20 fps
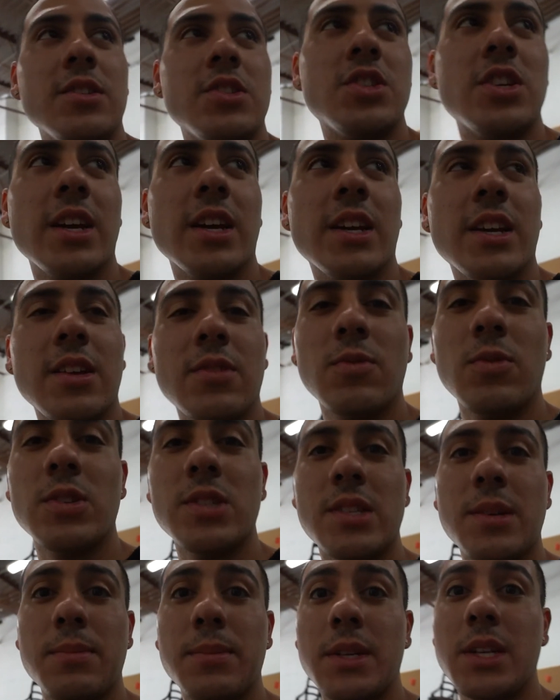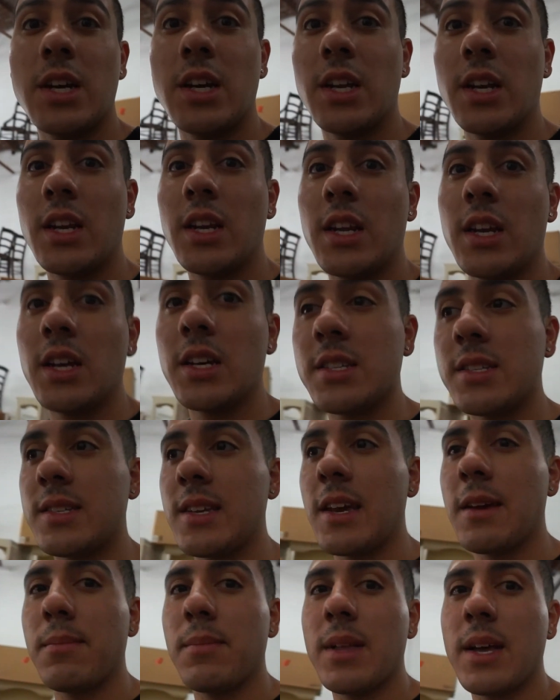check in once I'm done
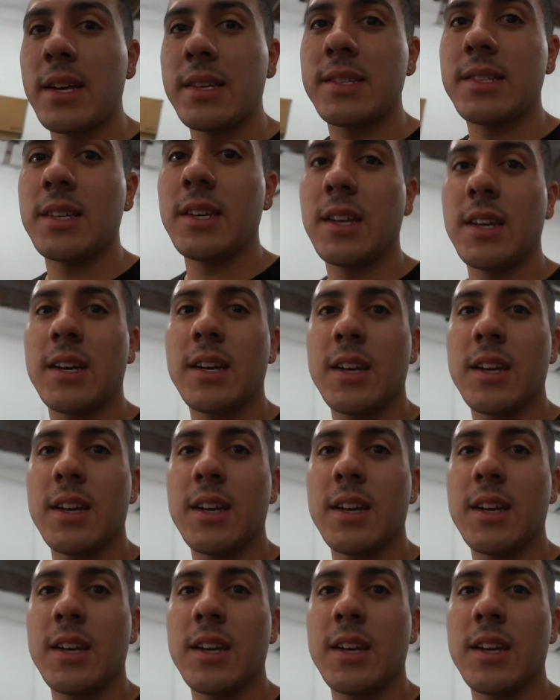sandblasting.